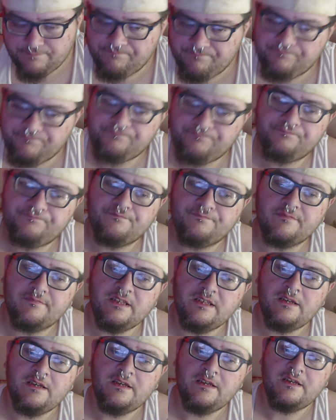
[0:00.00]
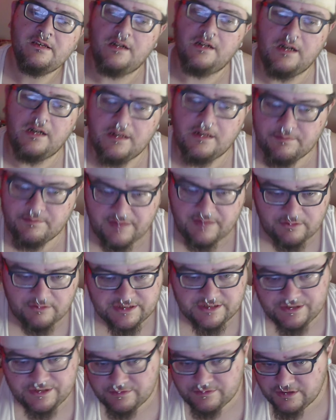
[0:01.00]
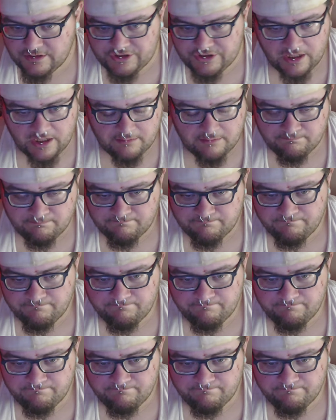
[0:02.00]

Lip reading: They were just doing their job. As